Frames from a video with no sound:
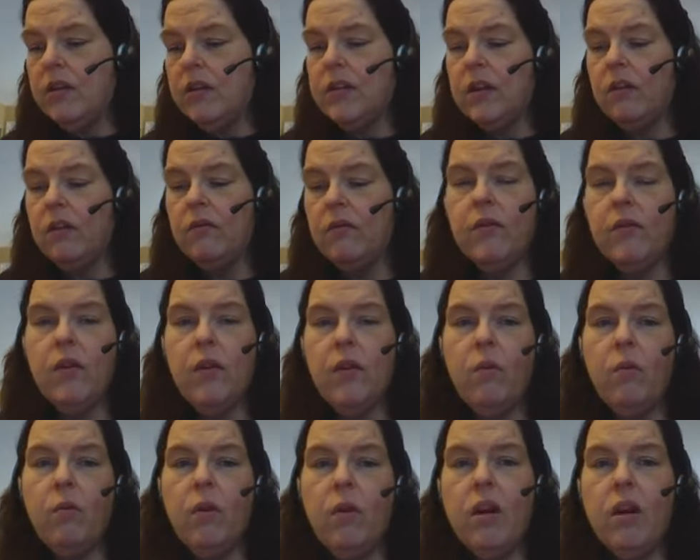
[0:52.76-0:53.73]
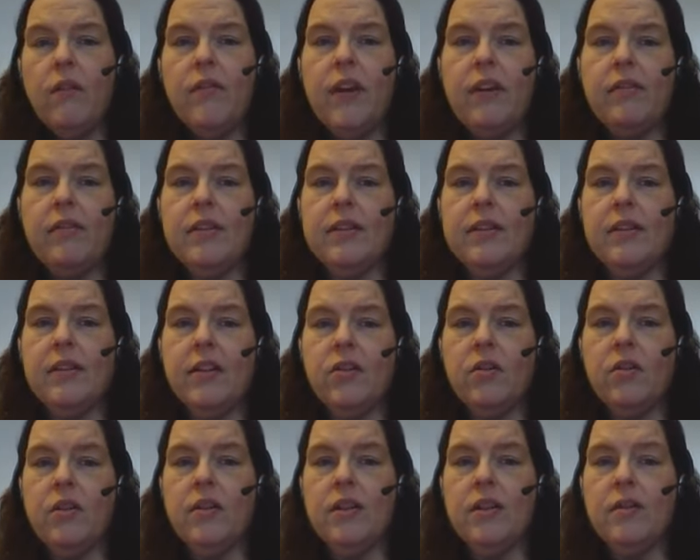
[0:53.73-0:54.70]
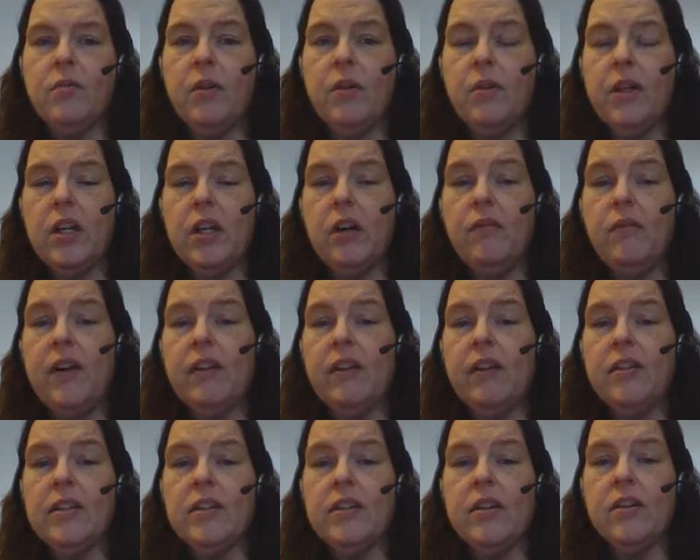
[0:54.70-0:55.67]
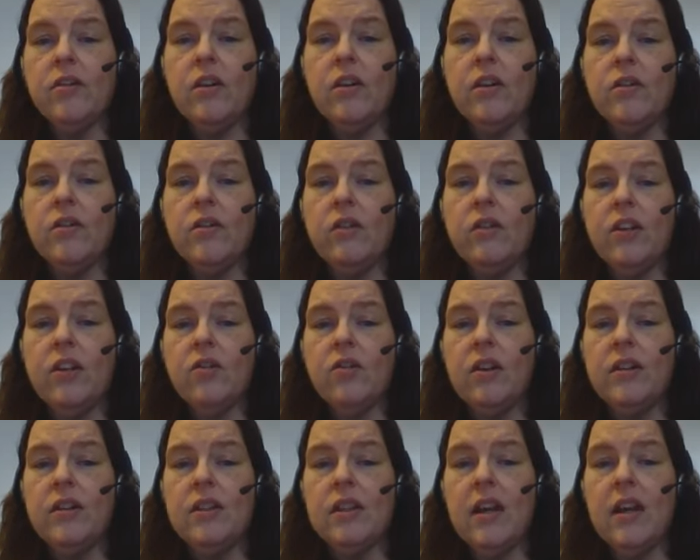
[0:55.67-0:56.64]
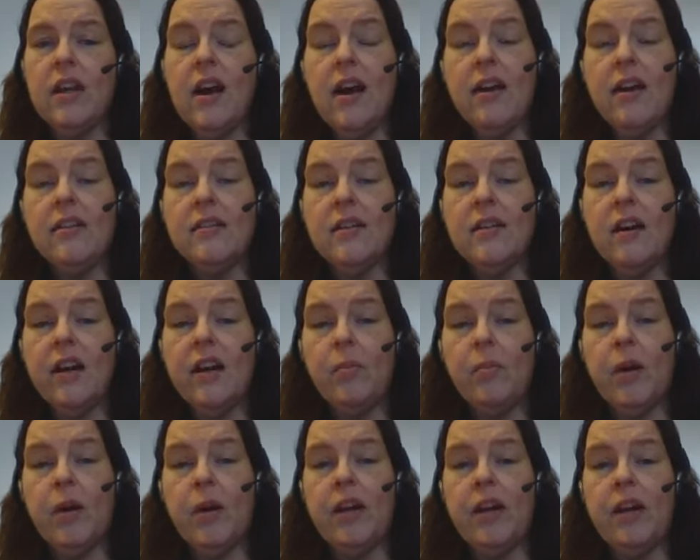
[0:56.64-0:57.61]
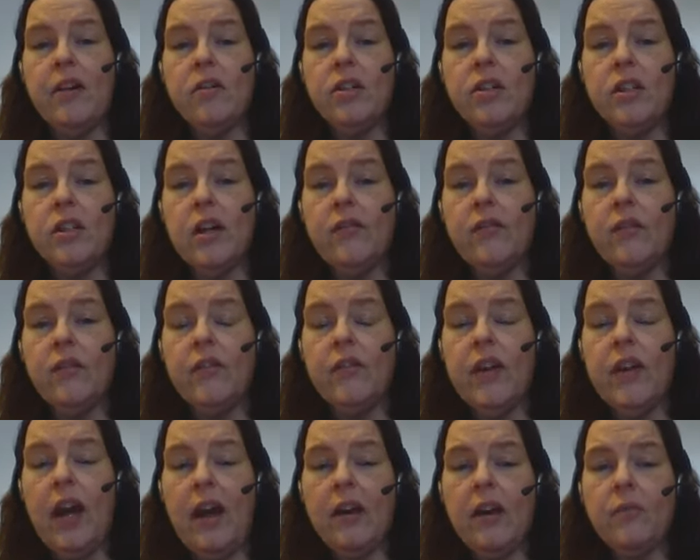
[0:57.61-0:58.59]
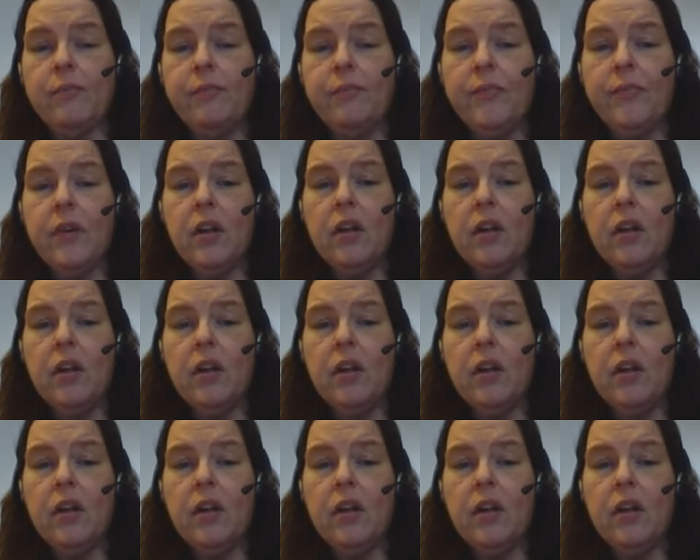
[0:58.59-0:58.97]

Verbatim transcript: So what are valence electrons? Well, we know valence electrons are electrons in the highest occupied energy level of the atom.